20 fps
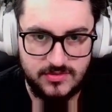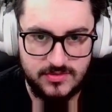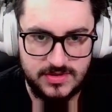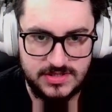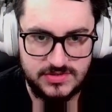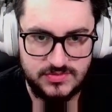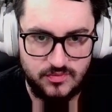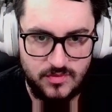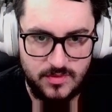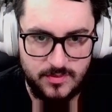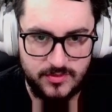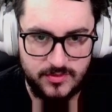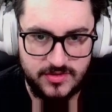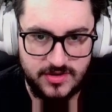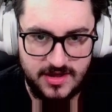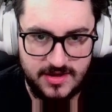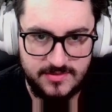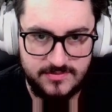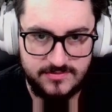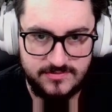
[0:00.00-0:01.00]
is, one more
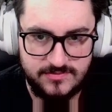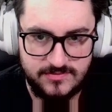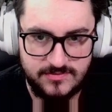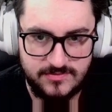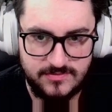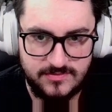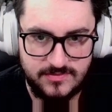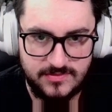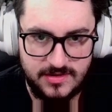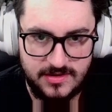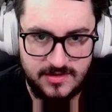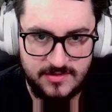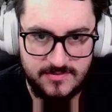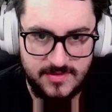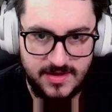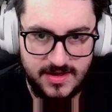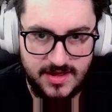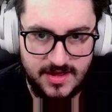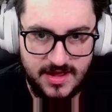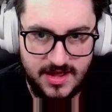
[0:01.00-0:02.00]
time, I'm
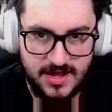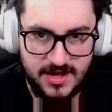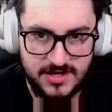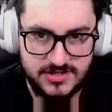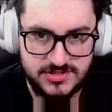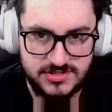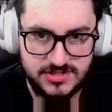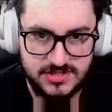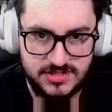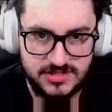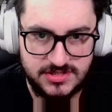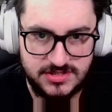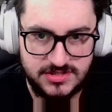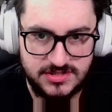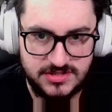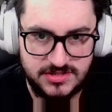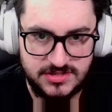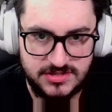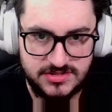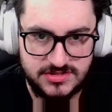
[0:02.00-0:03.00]

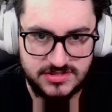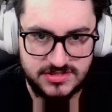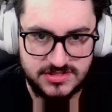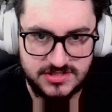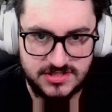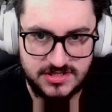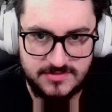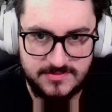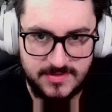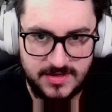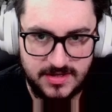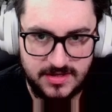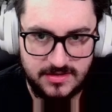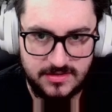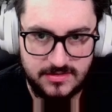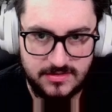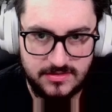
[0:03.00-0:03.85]
actually just going to make